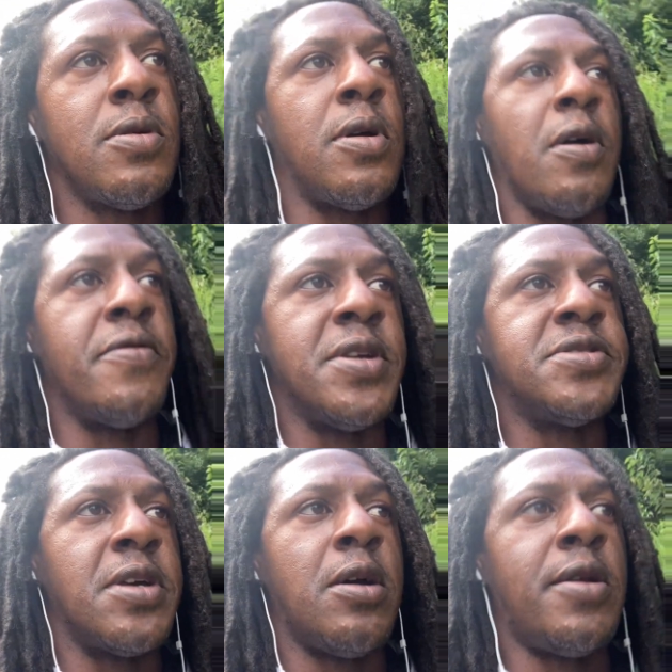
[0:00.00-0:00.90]
of this
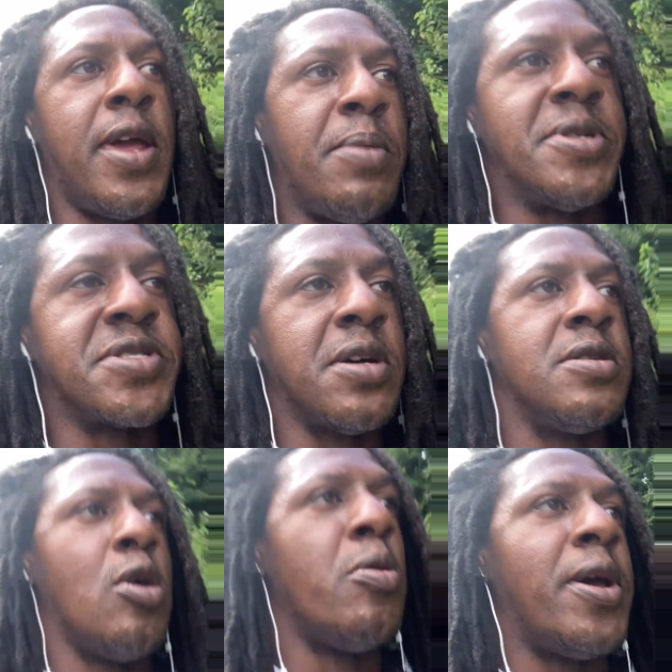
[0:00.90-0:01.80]
her name is
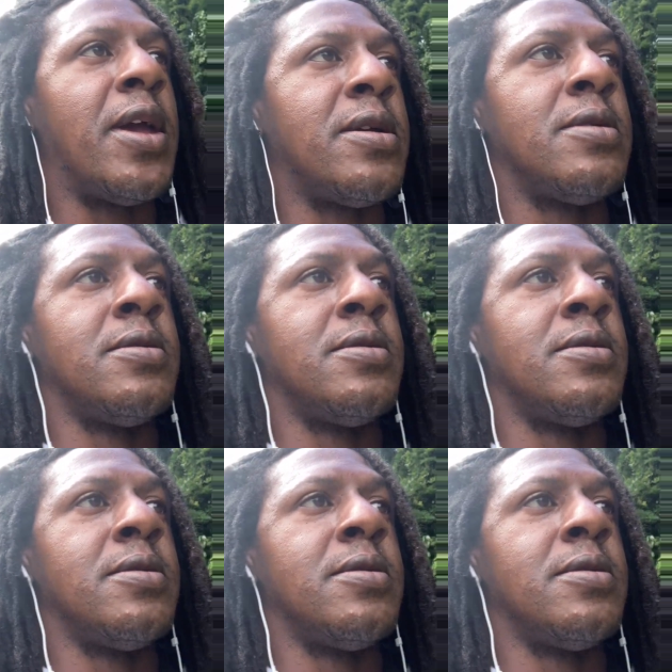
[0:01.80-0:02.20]
Kagome